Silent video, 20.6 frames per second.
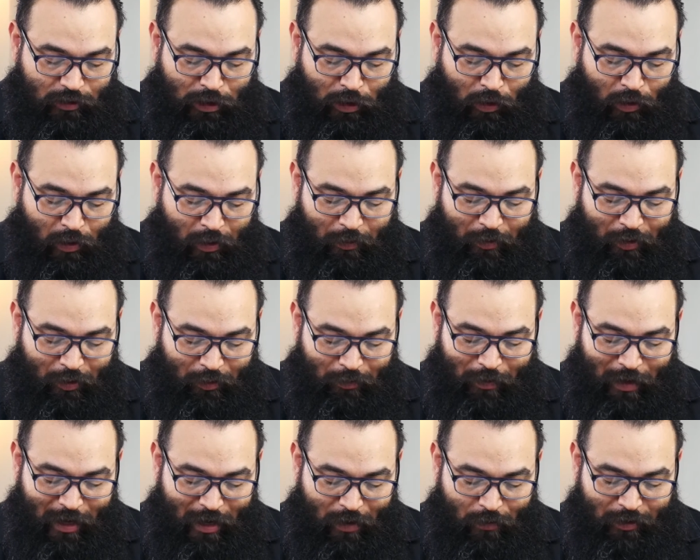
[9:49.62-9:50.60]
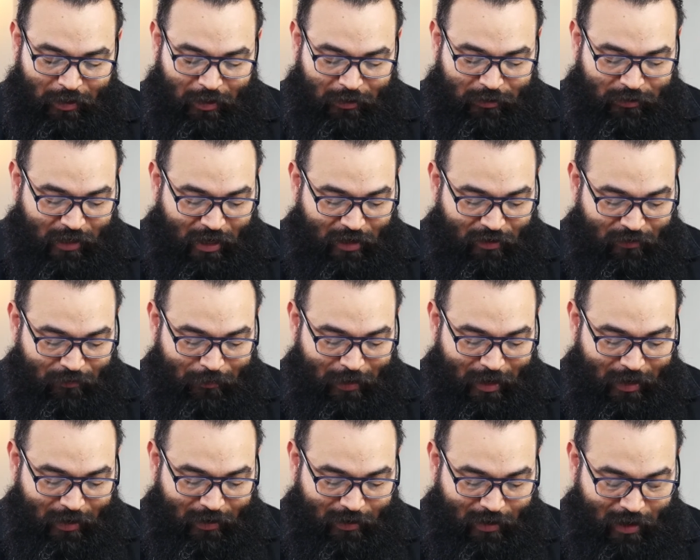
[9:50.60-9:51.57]
So it will be when the Son of
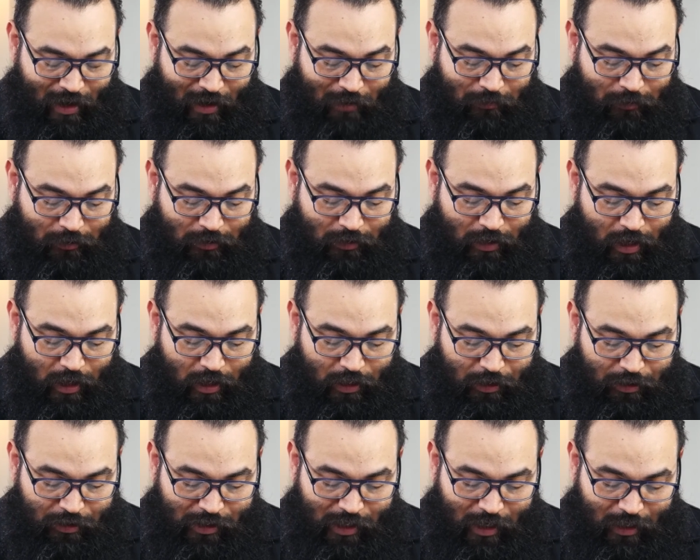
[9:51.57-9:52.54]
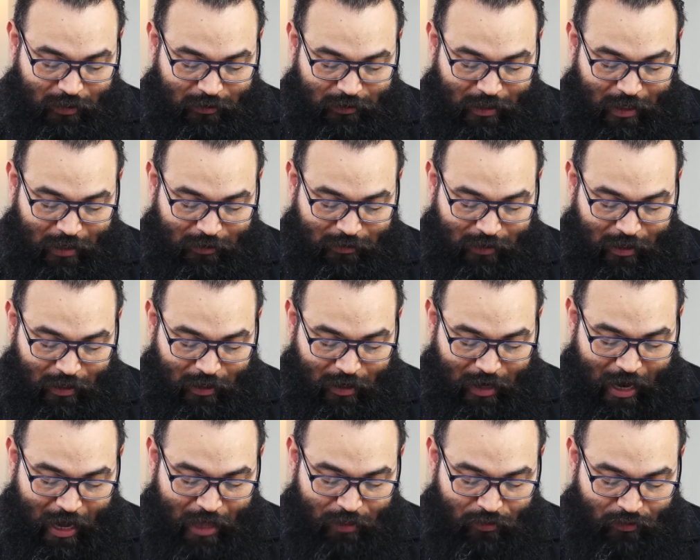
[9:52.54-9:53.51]
Man comes. Just as the
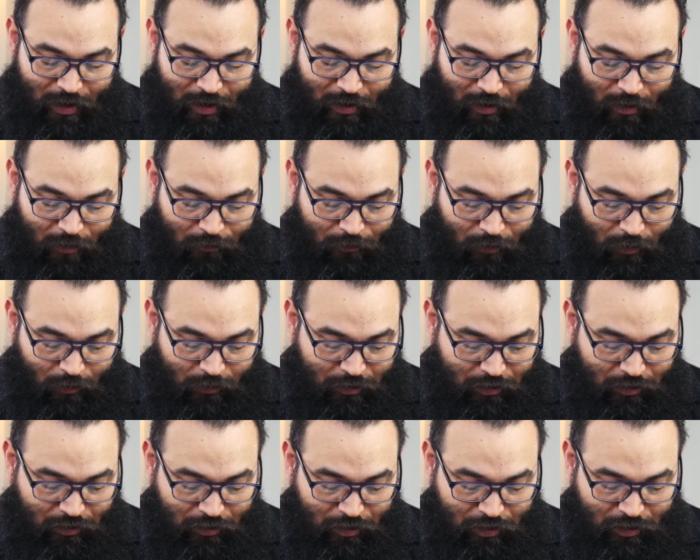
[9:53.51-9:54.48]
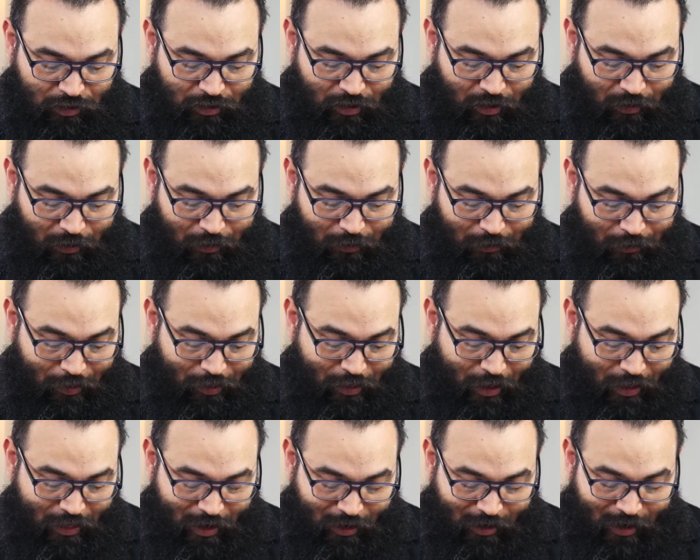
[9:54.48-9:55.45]
gathering of vultures show
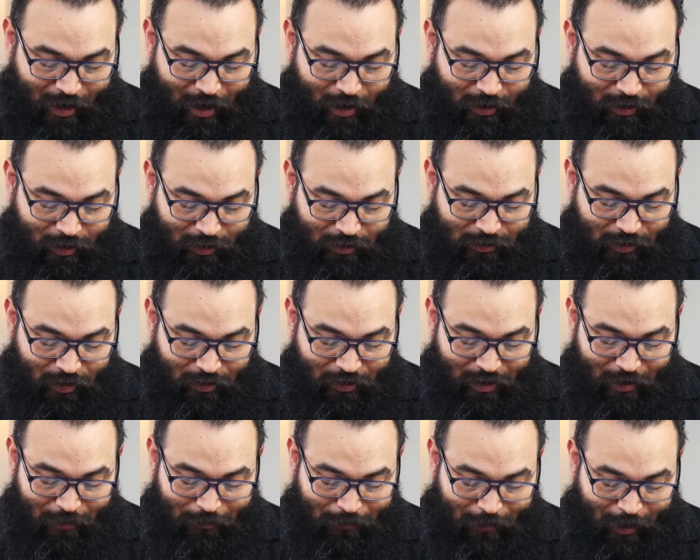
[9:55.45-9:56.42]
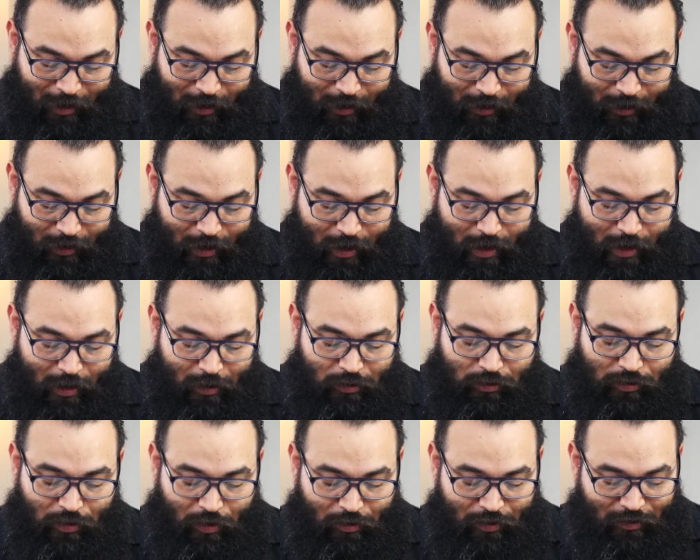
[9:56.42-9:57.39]
that their carcass are nearby,
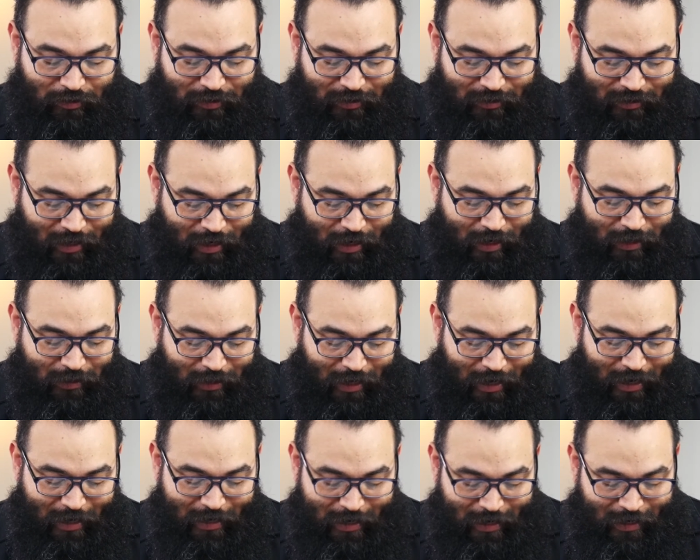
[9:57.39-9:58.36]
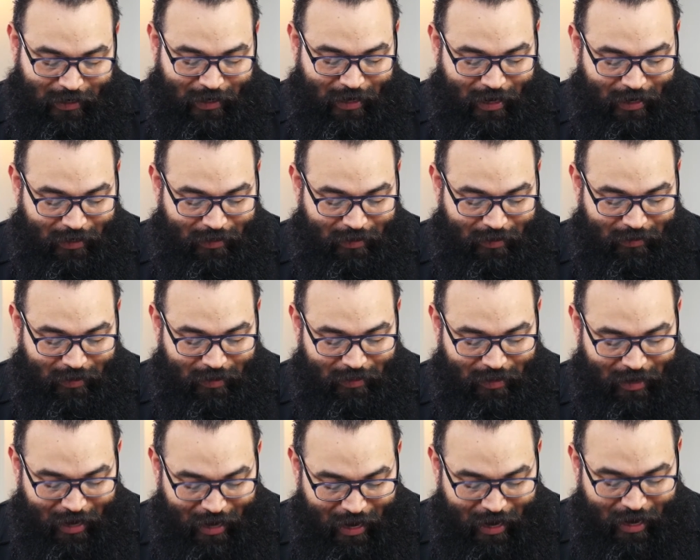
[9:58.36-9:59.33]
so their sign indicate
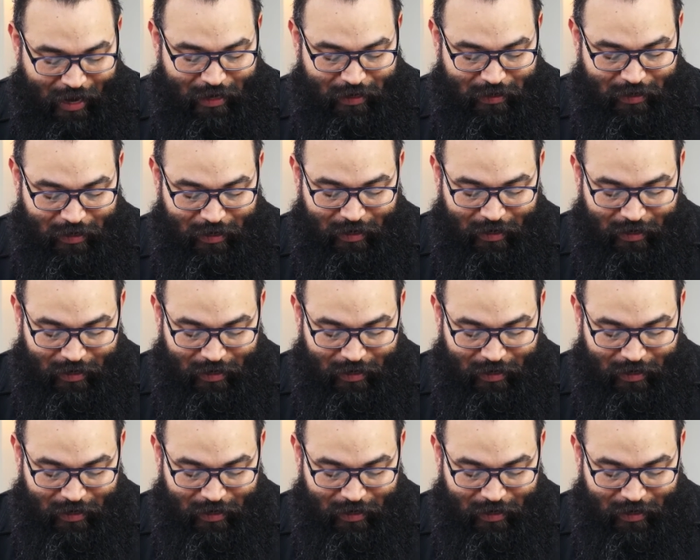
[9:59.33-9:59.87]
that the end